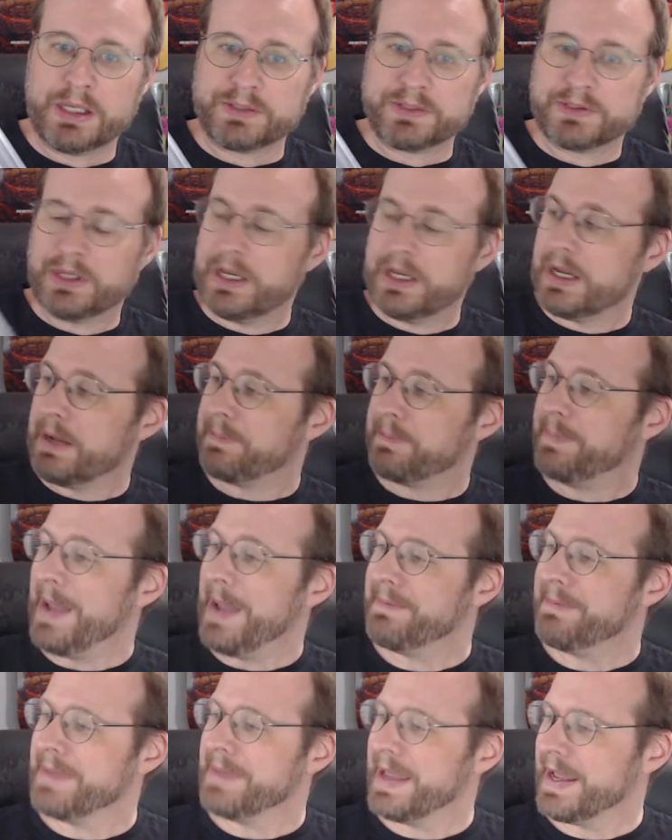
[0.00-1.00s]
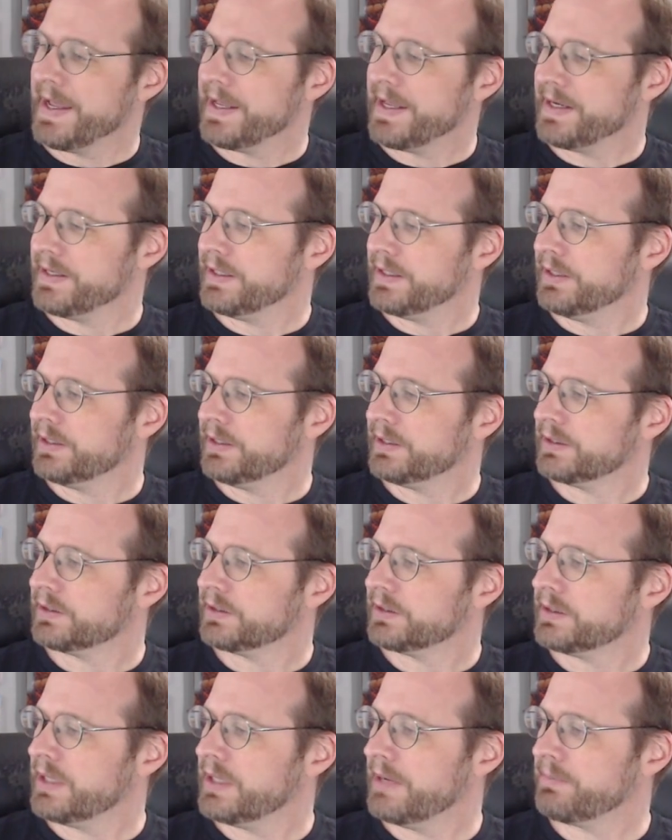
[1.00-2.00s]
Batman
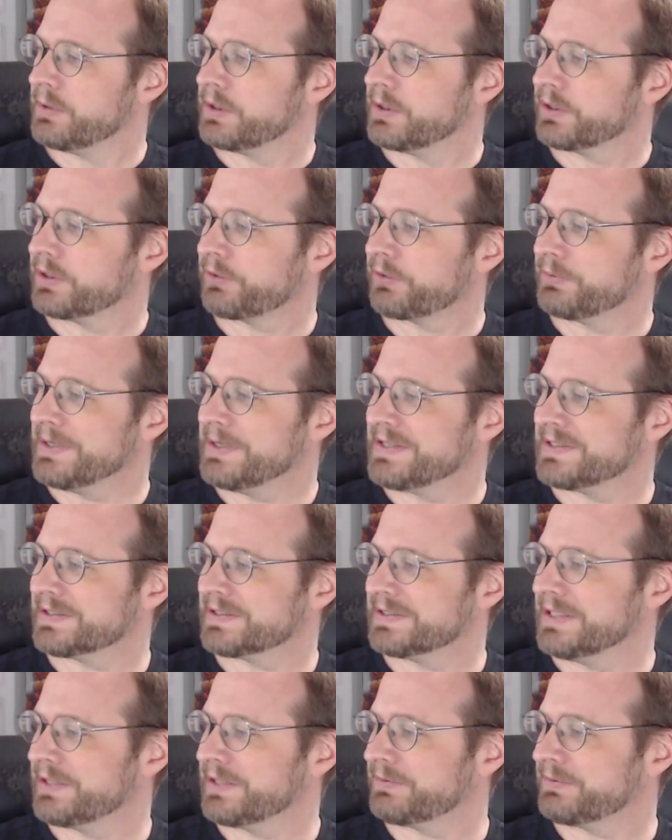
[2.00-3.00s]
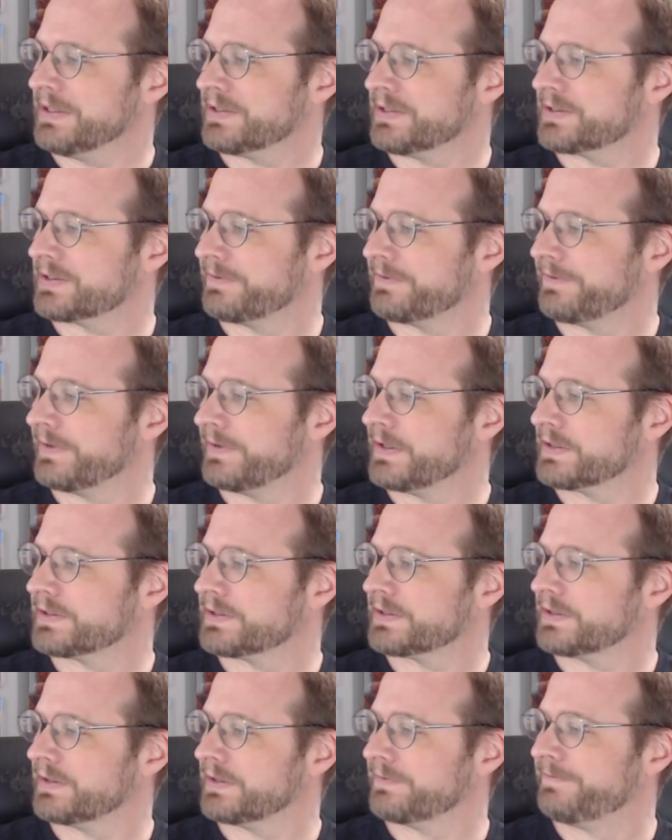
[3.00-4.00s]
number 363. This is the
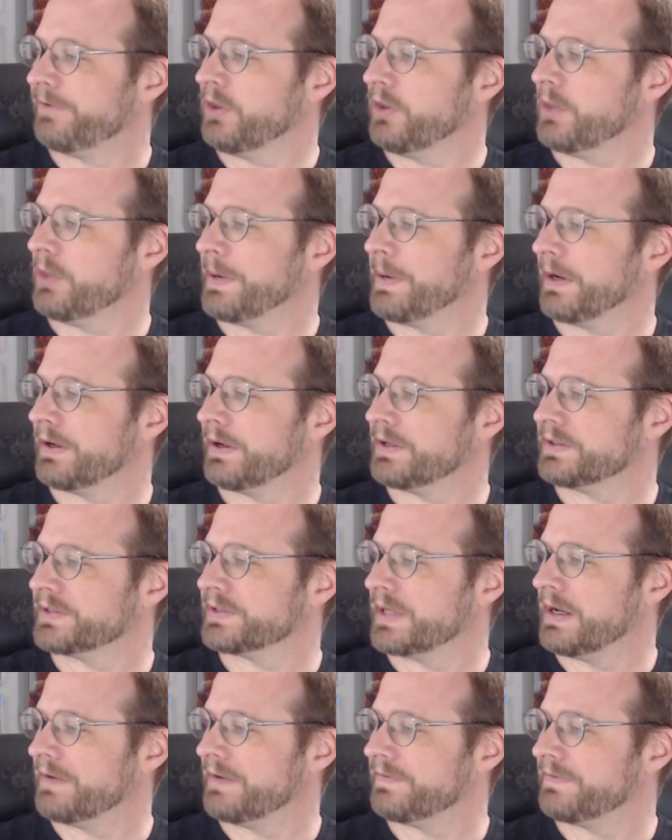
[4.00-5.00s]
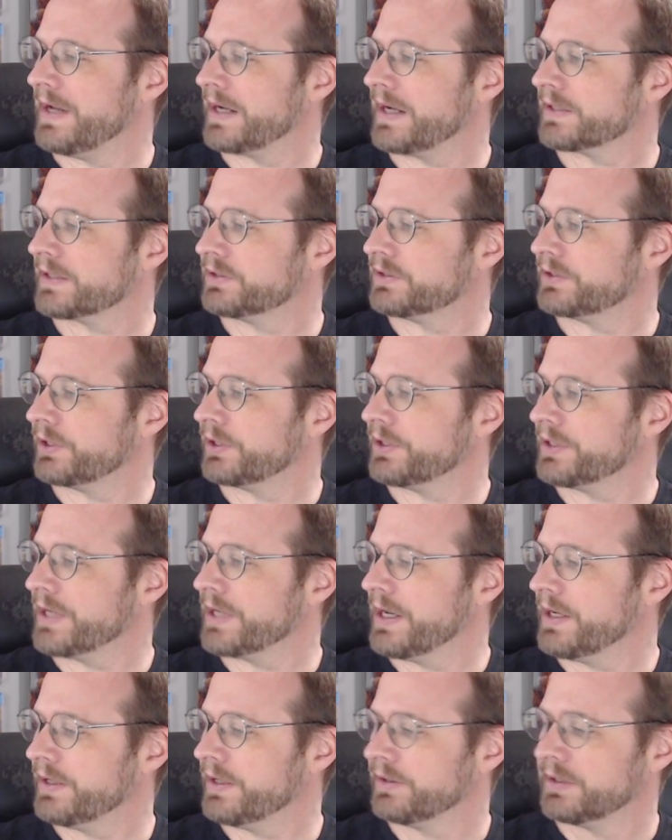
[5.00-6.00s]
first full appearance of
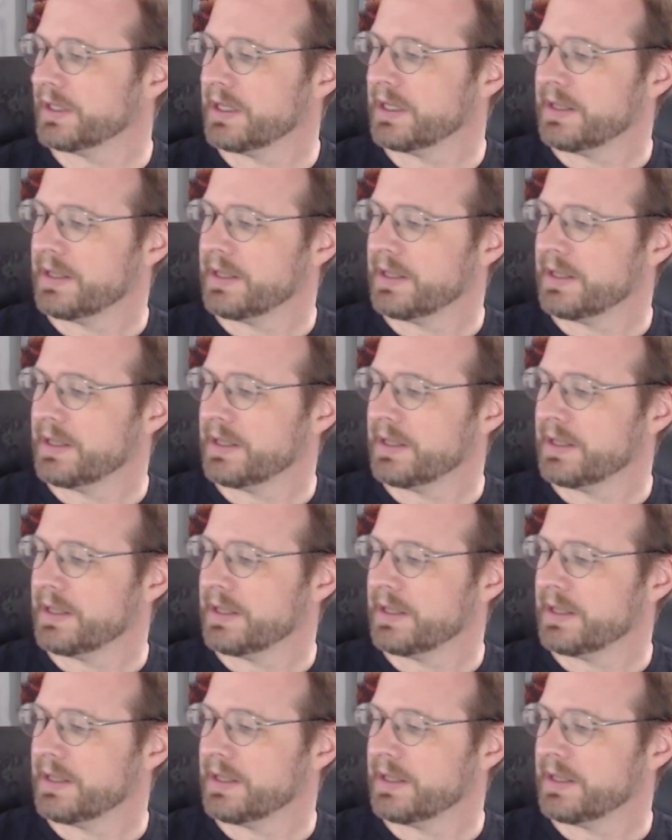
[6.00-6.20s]
Nocturna.